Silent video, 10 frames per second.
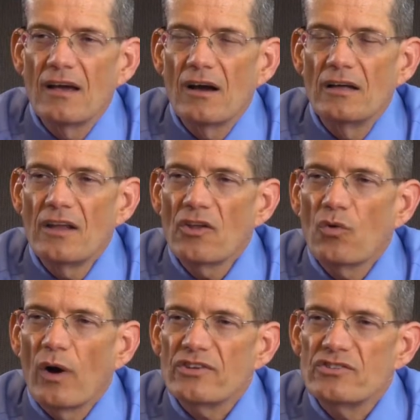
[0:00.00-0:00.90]
Another
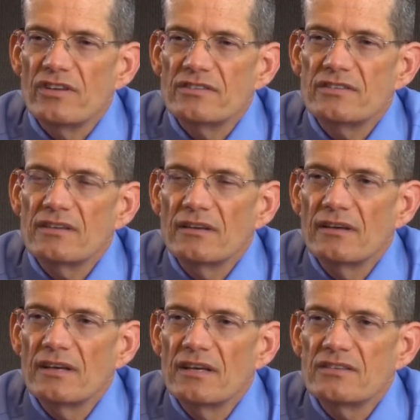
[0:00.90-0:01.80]
question is,
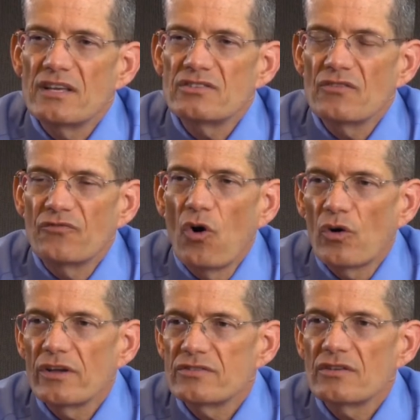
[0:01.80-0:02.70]
since the
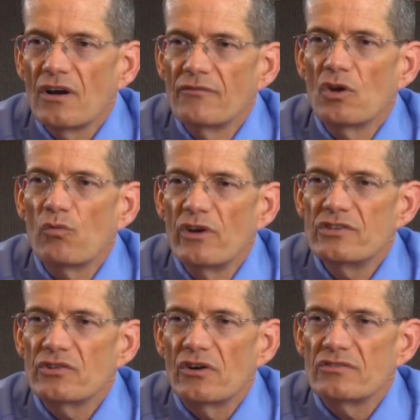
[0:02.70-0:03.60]
focus of your
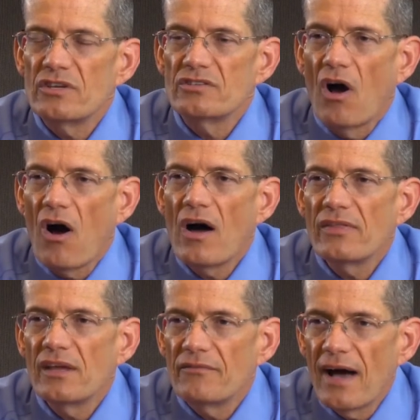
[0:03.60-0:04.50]
research is on
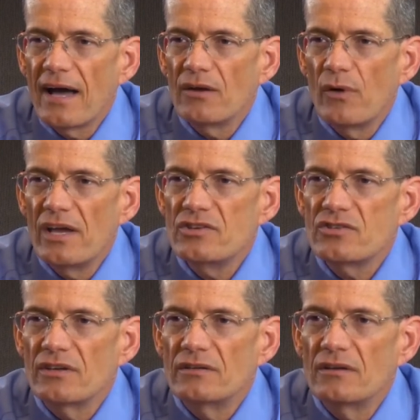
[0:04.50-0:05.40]
the
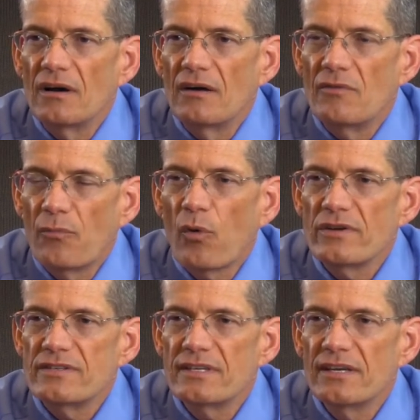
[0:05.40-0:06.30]
evaluation of
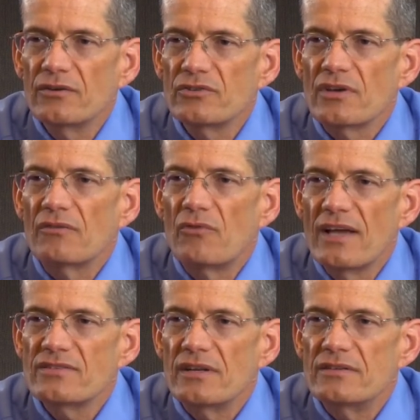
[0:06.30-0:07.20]
important skills of
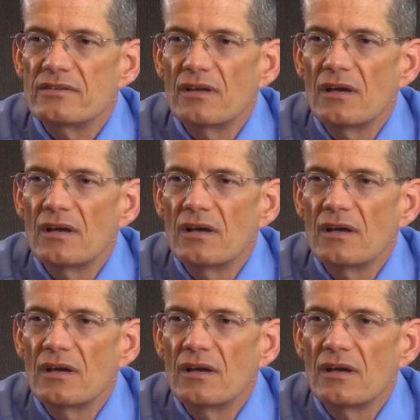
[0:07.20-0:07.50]
residents,